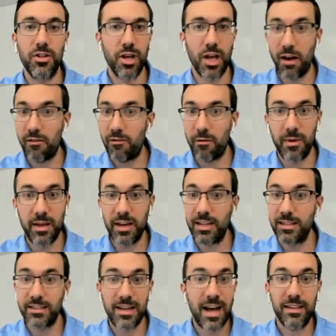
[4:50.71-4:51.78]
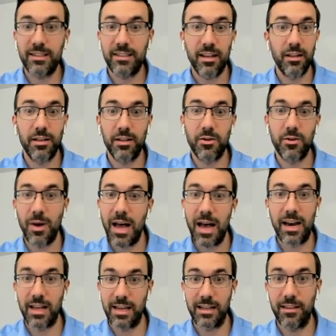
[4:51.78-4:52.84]
the government is not telling you
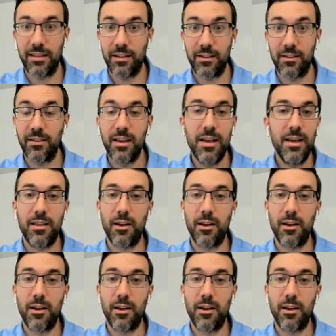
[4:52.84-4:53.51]
how to get this.